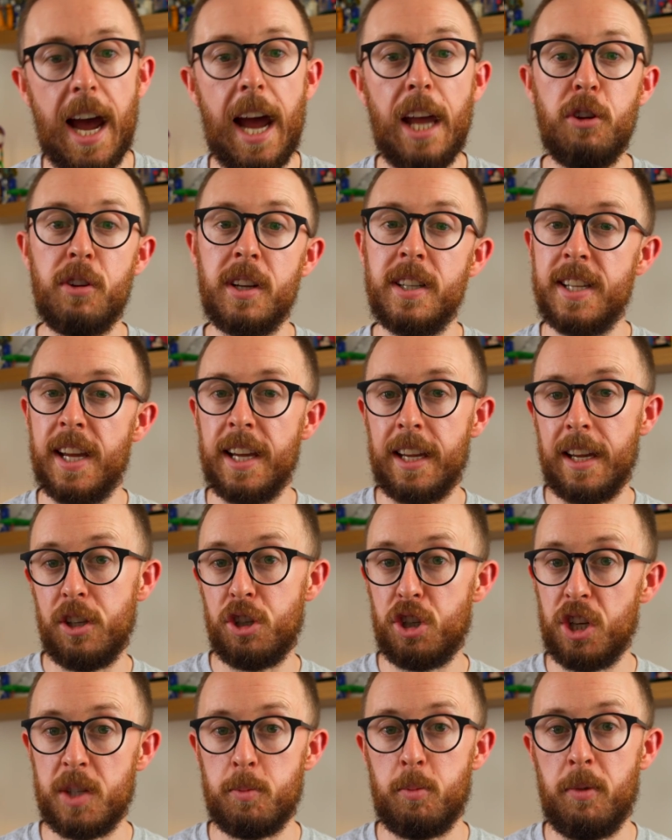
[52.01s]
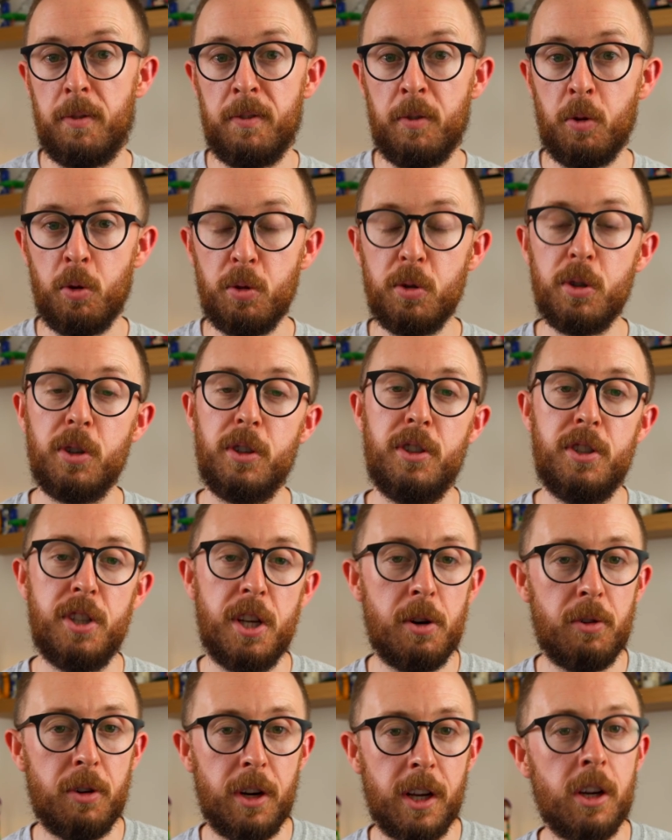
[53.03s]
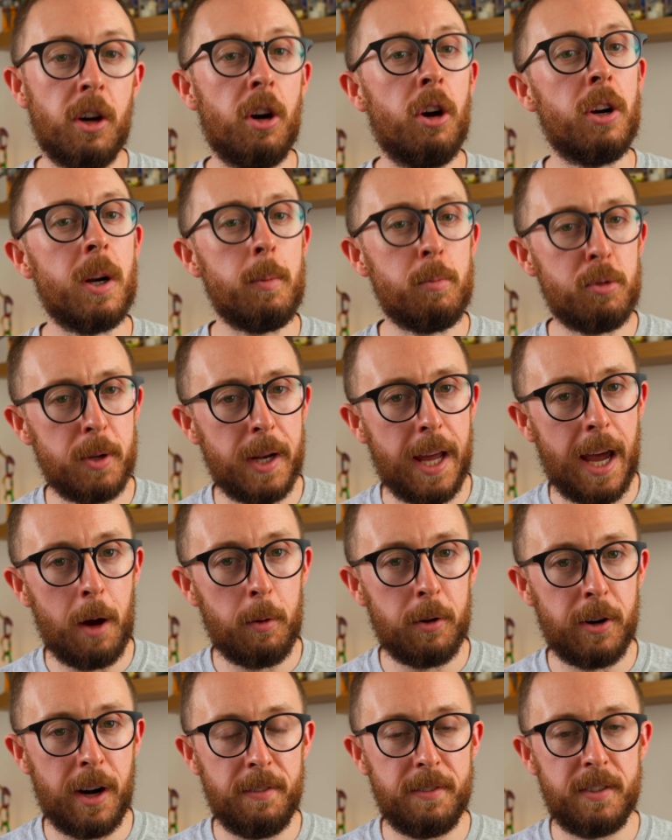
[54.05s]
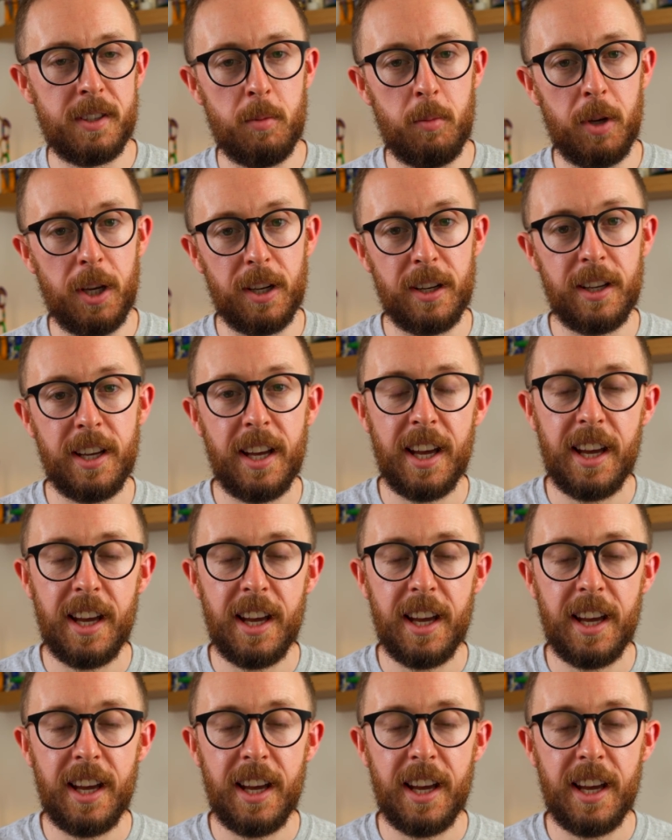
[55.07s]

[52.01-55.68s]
You can take it just before, during, or up to an hour after the meal,